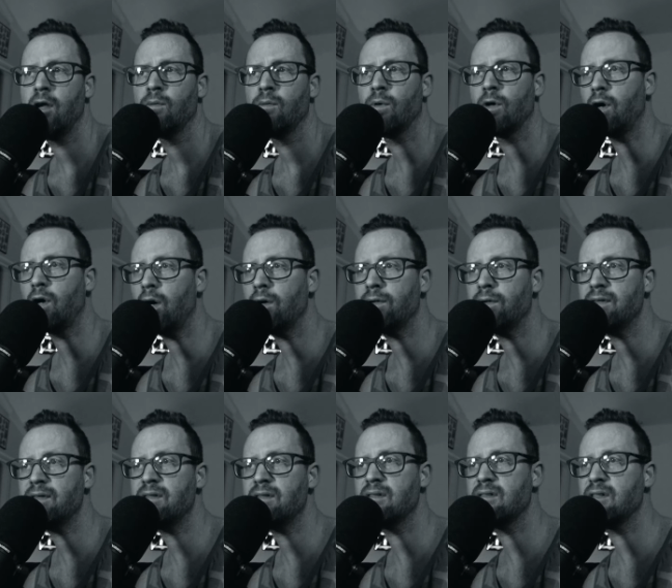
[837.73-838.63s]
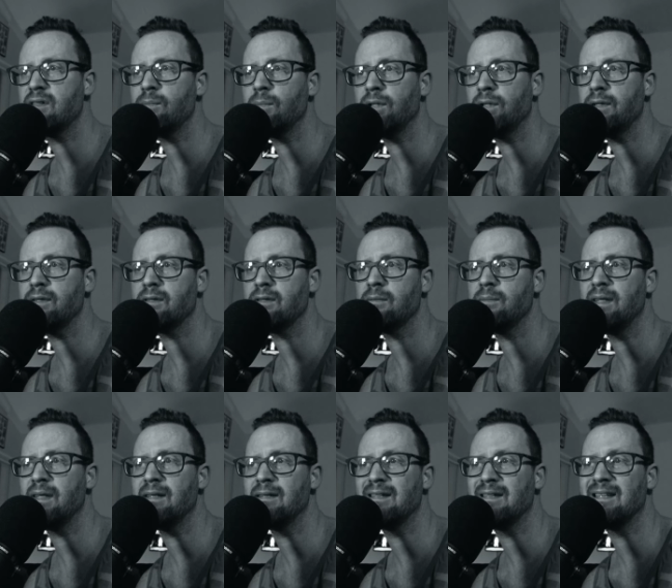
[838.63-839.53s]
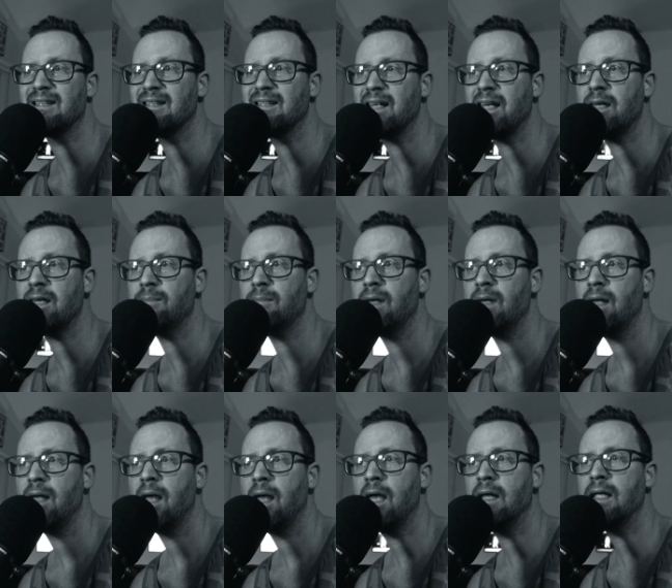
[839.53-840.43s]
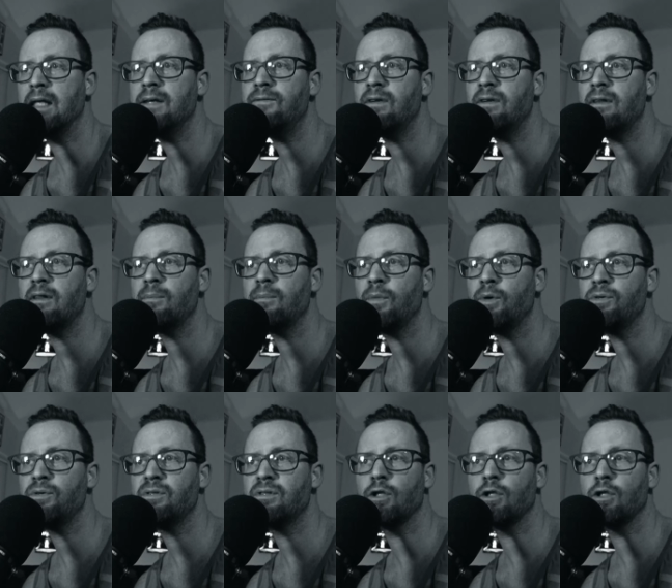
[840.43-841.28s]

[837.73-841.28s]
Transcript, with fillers: Regardless, the symbolism is the same, and even in the most